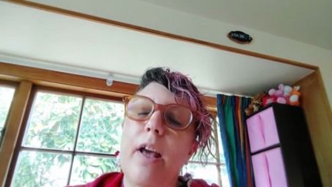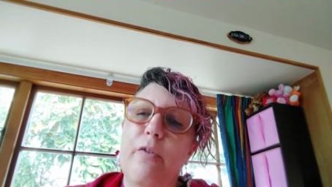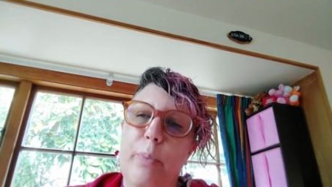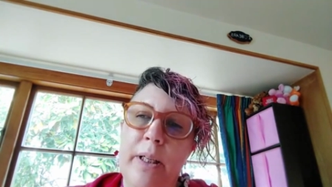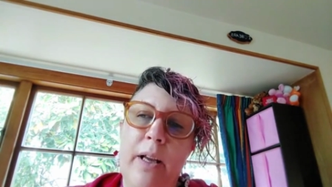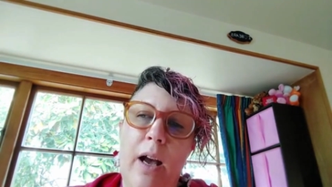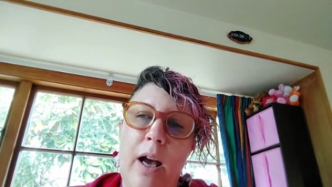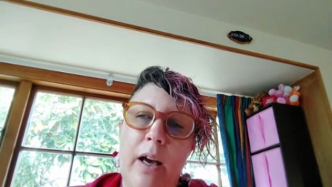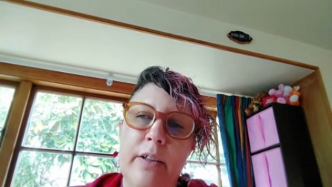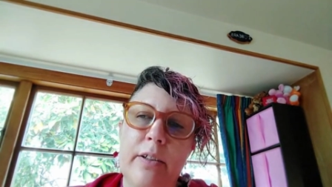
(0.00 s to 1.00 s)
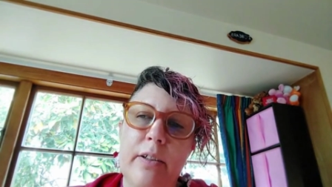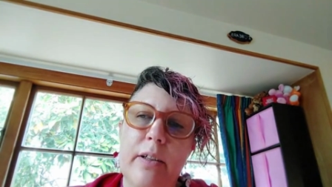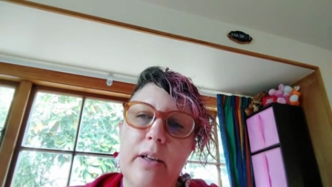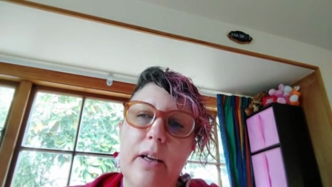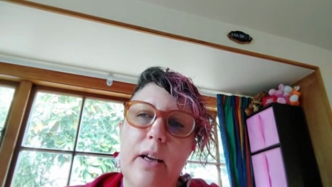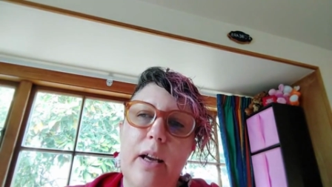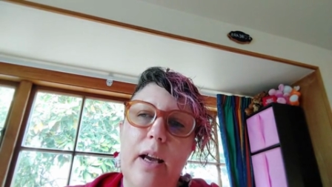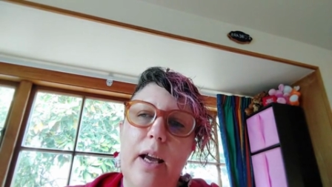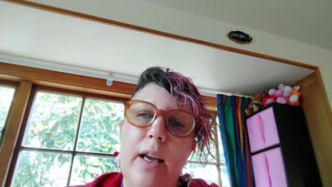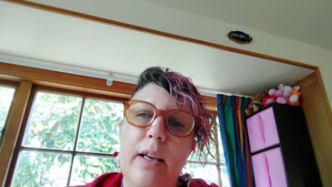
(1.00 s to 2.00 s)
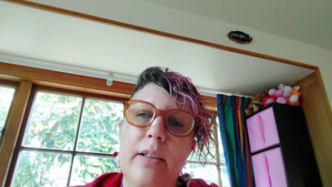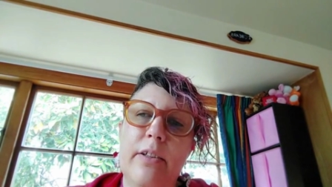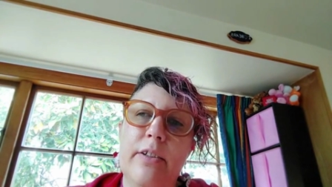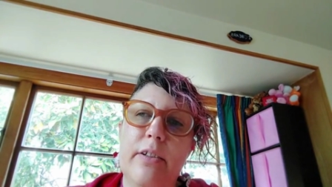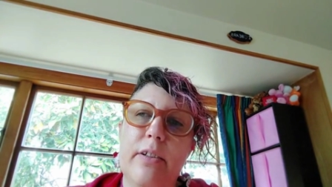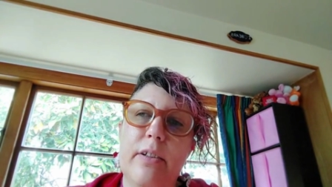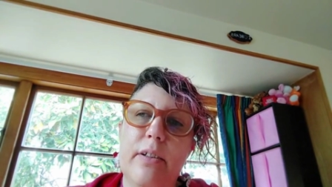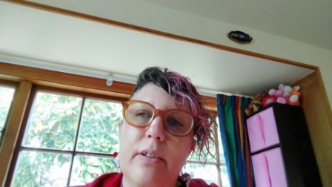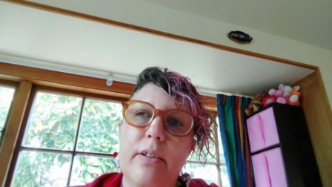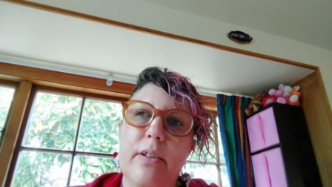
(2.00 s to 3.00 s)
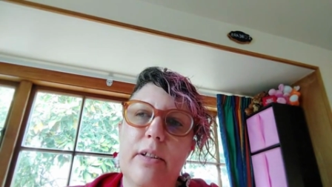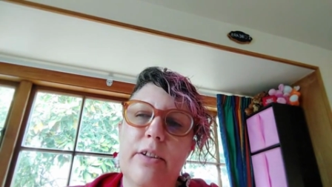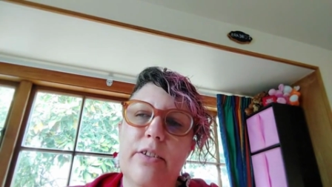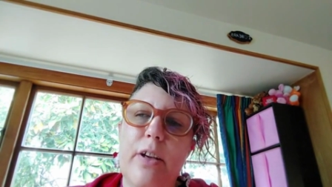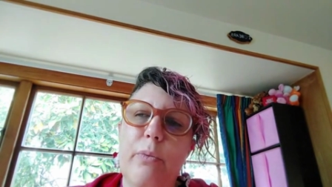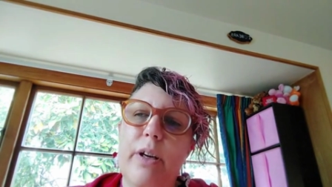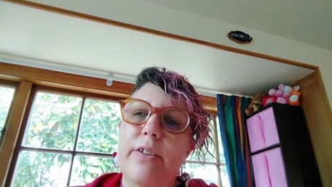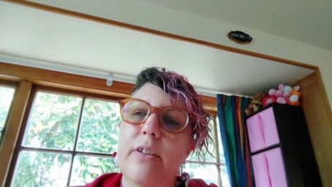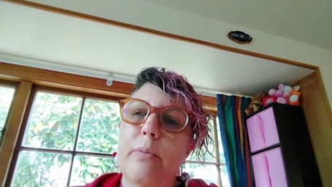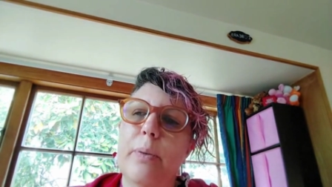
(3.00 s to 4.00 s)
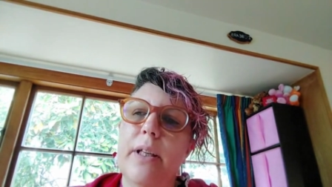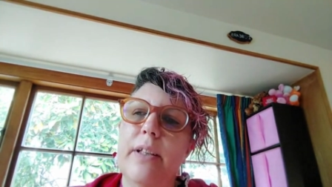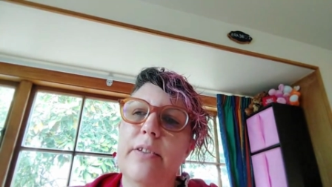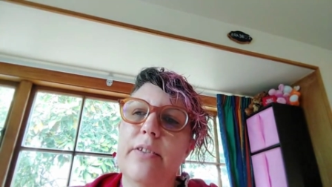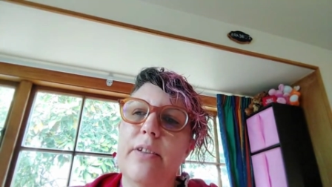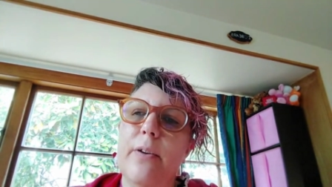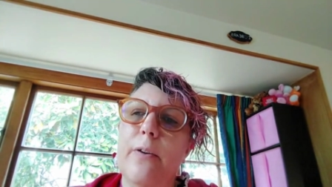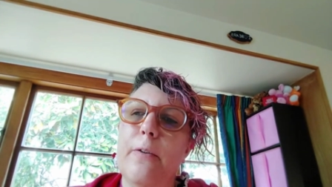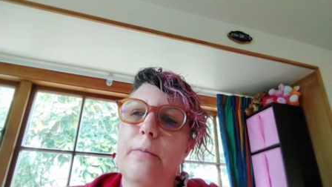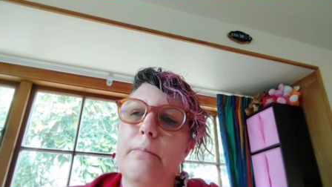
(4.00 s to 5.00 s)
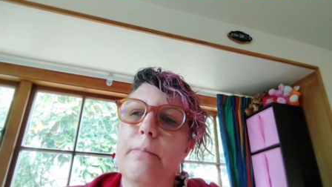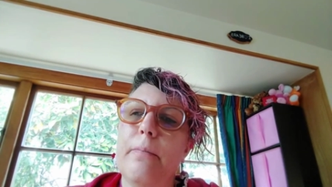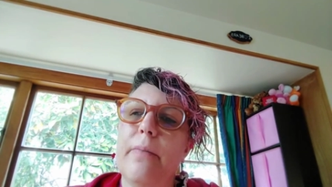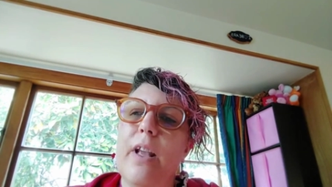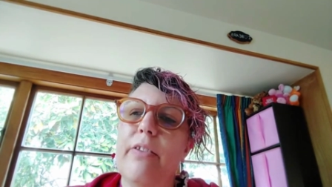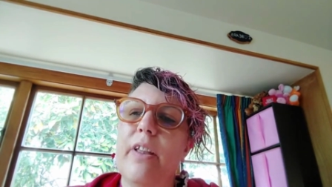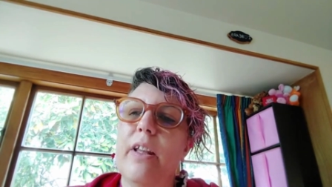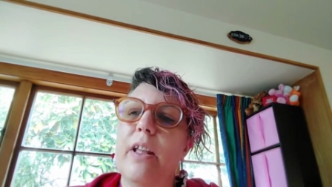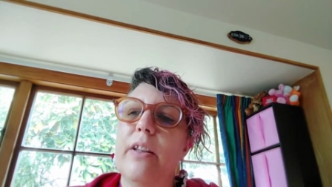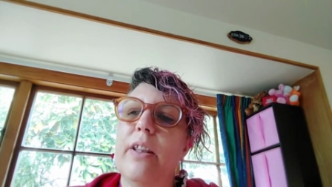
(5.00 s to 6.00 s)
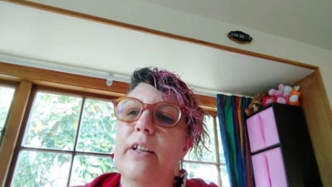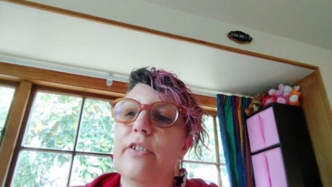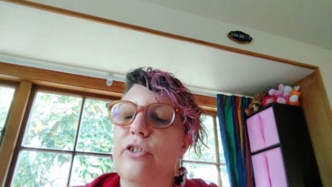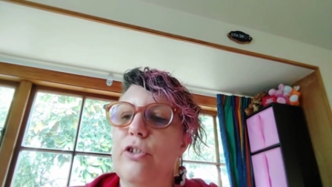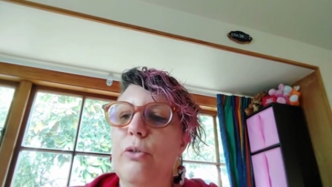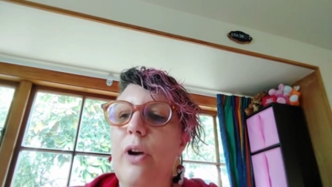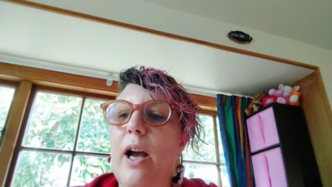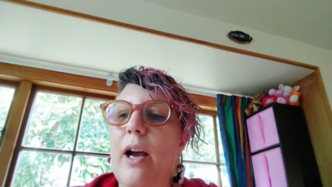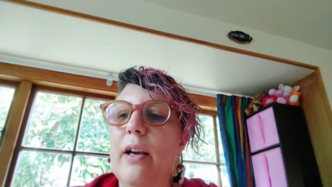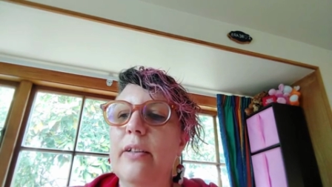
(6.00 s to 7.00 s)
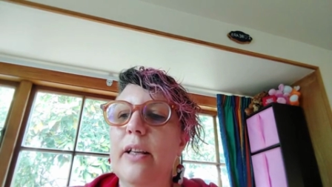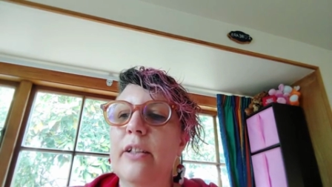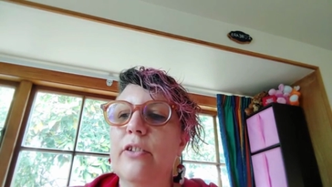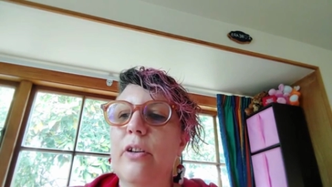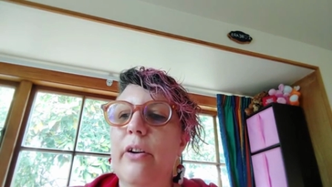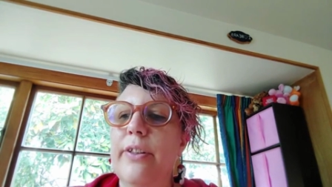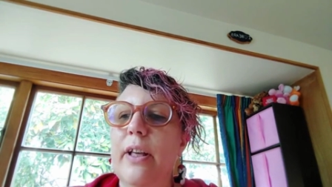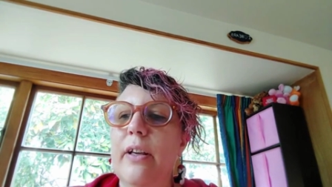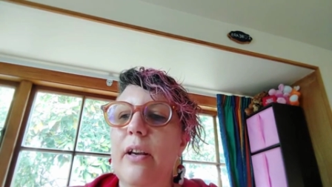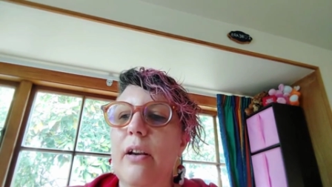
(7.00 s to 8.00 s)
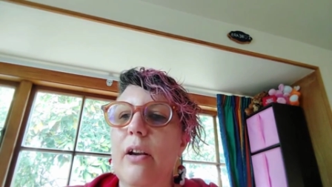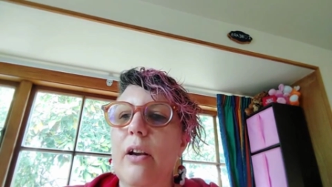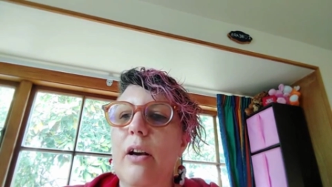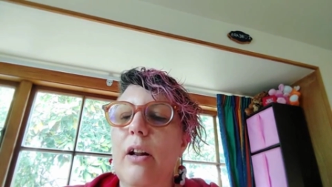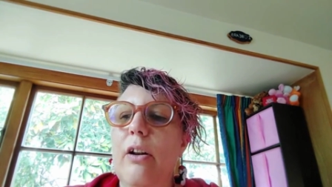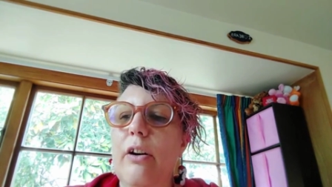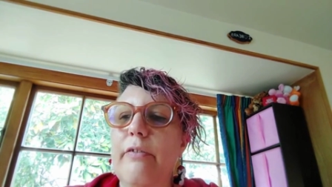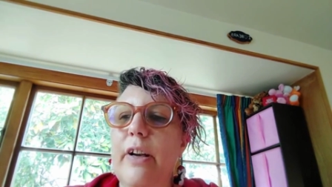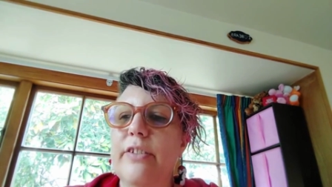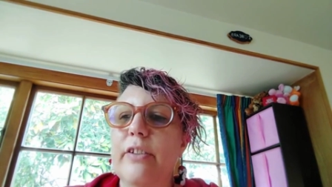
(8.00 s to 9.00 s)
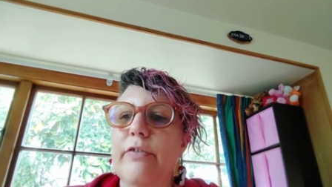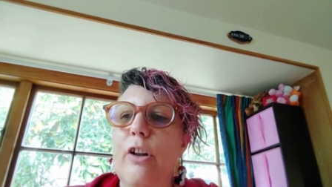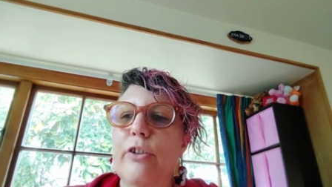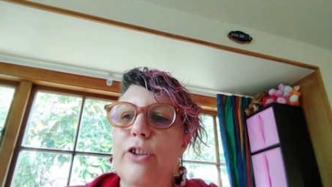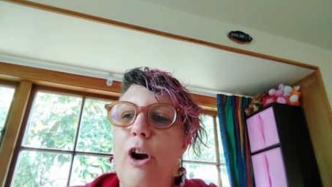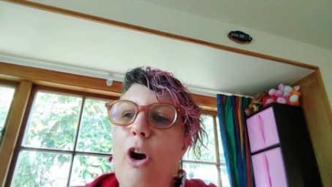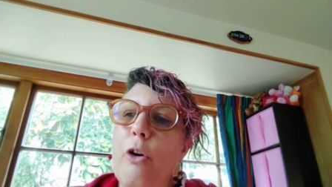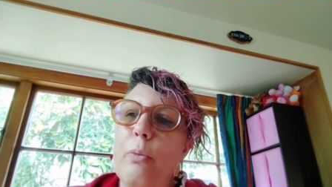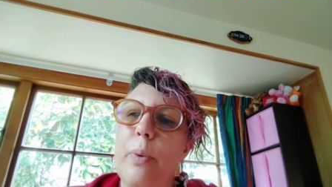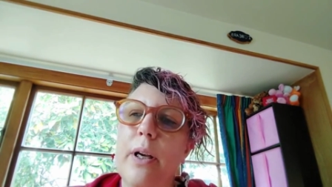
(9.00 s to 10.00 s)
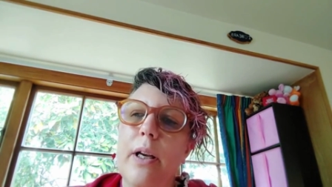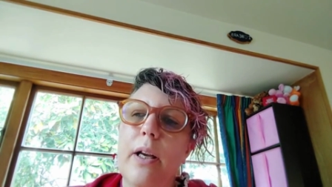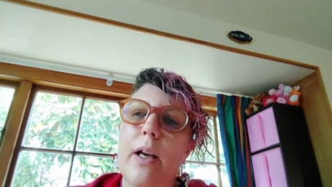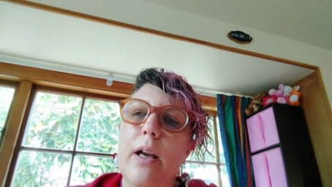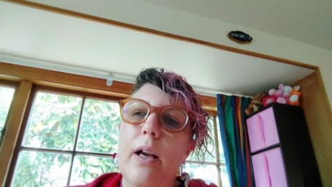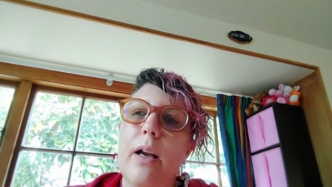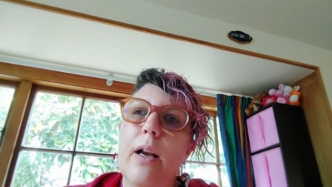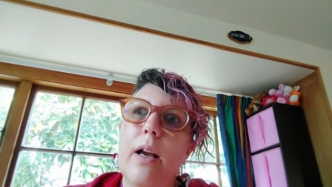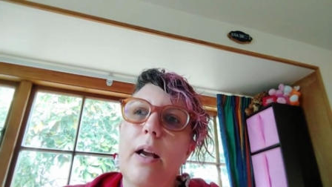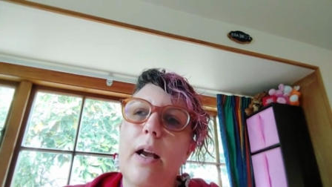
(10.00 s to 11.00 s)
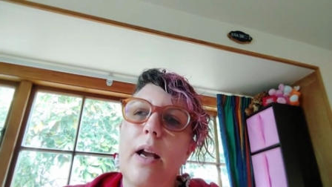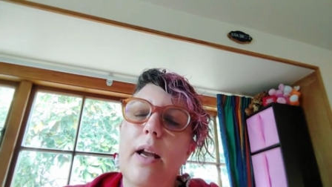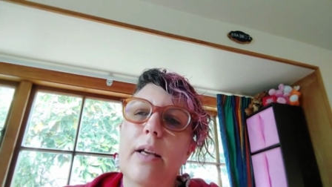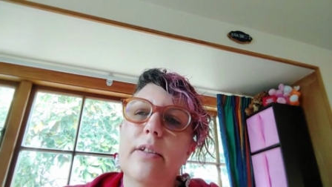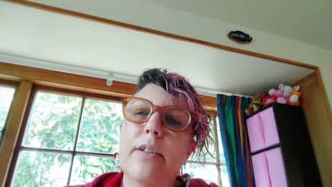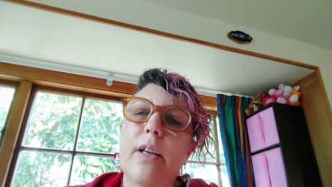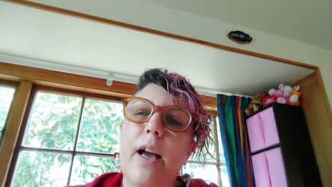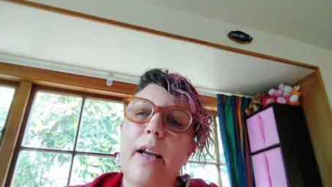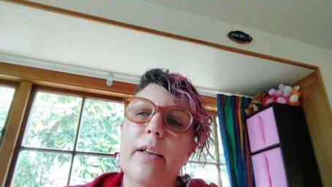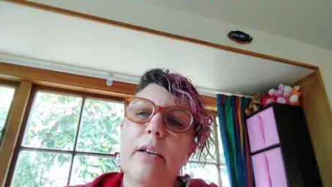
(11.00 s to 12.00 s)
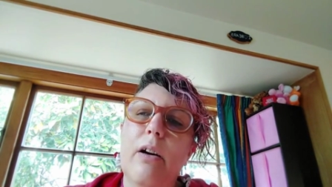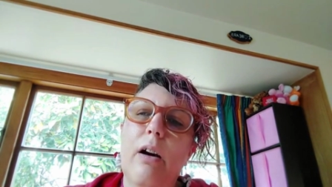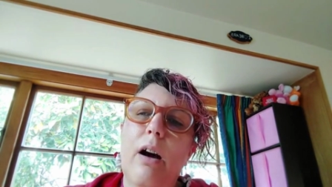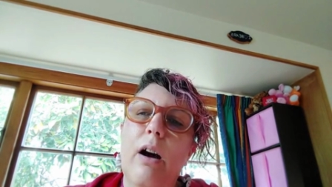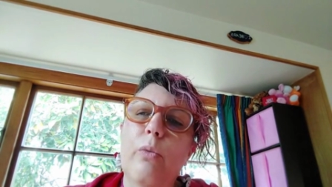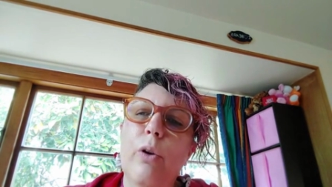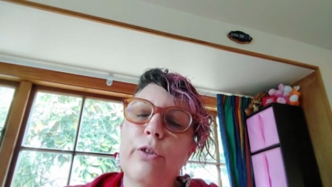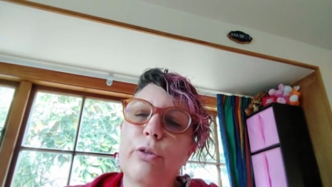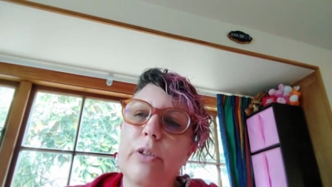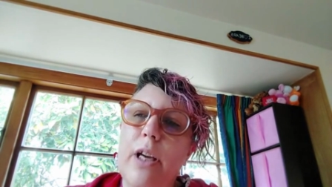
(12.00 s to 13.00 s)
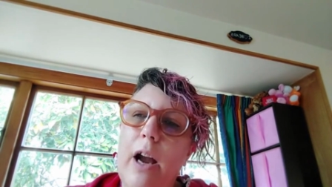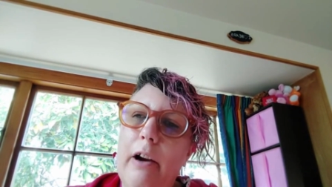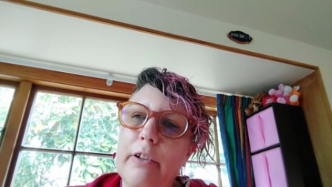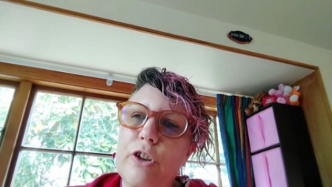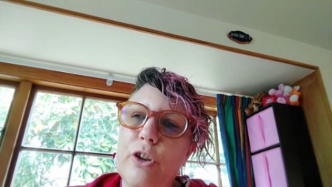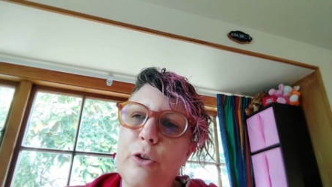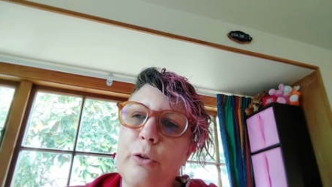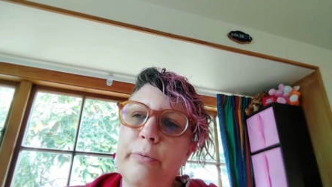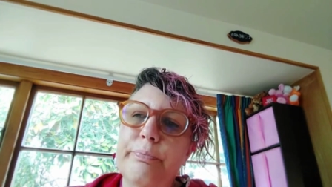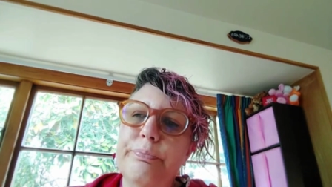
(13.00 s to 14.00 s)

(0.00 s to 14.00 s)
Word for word: have been hard. And in some ways it appears that things are still hard. And so I think a lot of us have lost hope. And today I want to encourage you